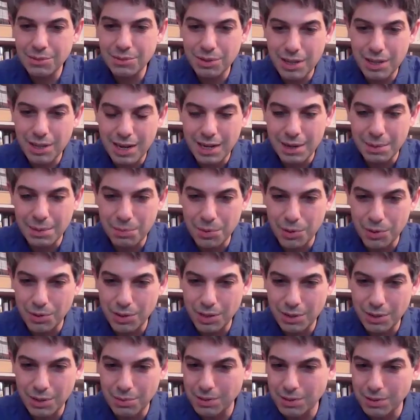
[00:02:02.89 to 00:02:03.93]
with high
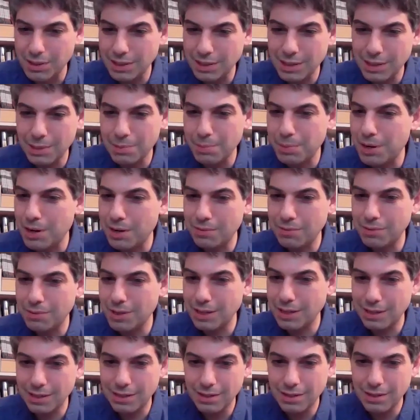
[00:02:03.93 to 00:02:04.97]
ammonia was a tip-off
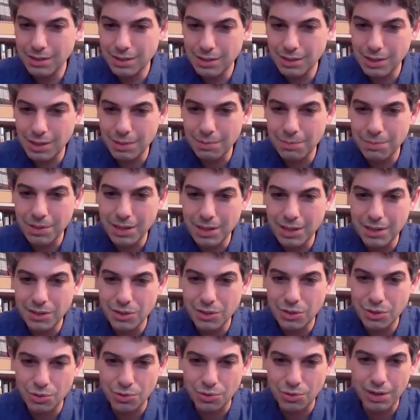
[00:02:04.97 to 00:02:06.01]
that something is
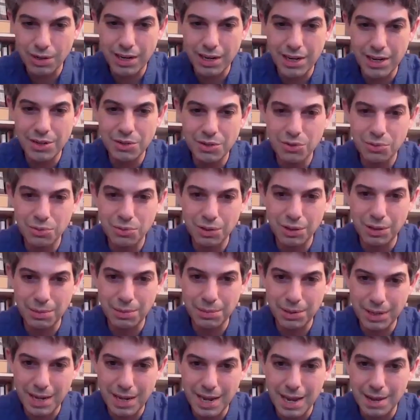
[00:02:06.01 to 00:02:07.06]
strange with the
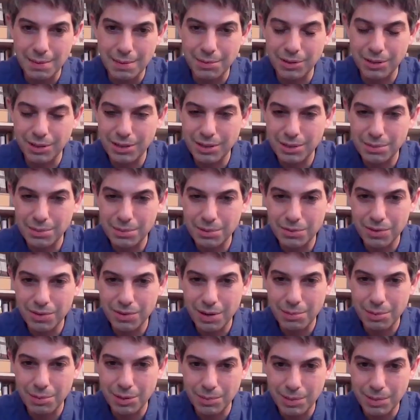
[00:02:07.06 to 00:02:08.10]
metabolism of
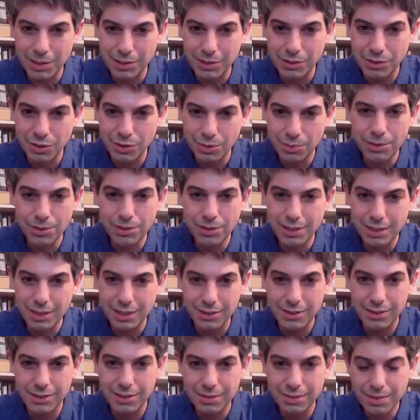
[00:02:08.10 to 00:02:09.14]
fibrolamellar tumor
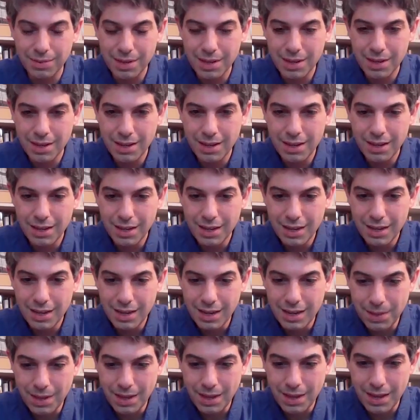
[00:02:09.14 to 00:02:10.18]
cells.
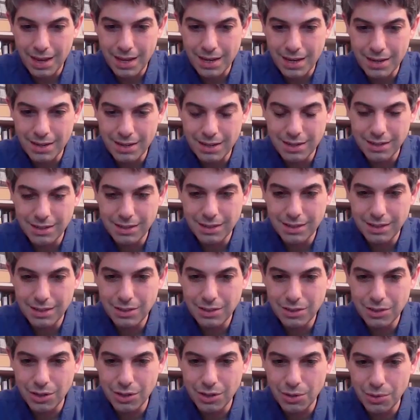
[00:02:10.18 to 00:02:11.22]
And
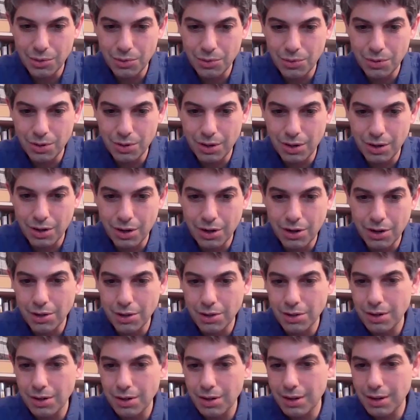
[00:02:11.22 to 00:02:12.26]
so
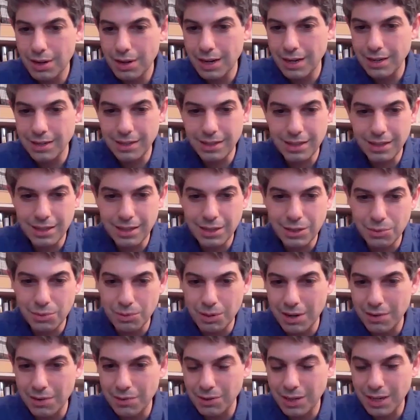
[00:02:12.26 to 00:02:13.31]
our idea is
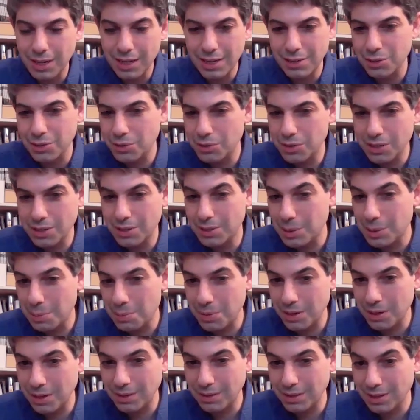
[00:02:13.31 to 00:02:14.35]
whenever cancer does
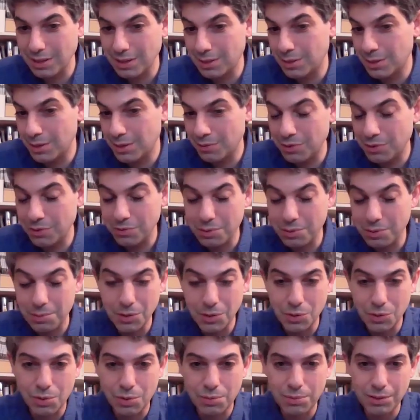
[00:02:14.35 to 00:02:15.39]
something that's different from a
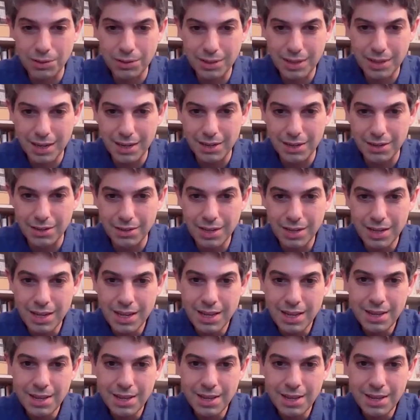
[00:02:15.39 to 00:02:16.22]
normal cell,